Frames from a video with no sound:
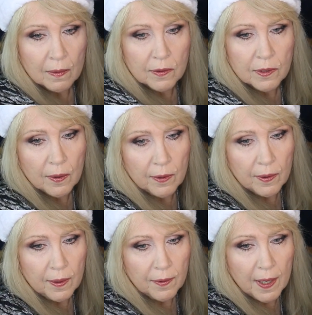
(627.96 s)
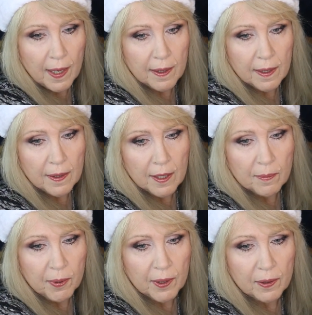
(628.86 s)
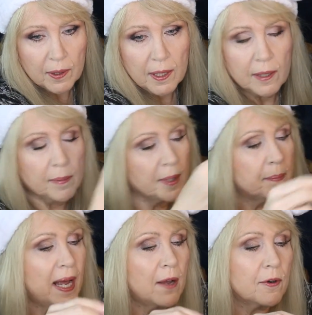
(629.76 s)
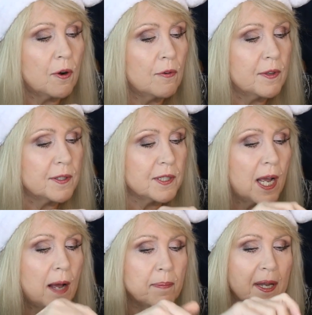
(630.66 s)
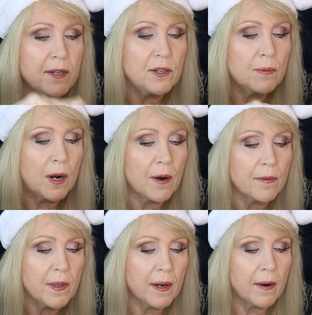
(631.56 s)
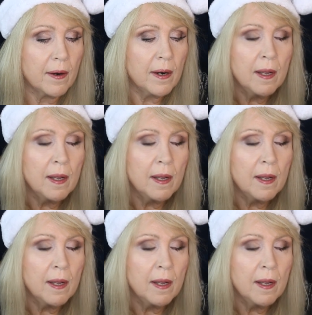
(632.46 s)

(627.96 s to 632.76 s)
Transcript: So you get that, and then put a little bit of powder over the top and you are there.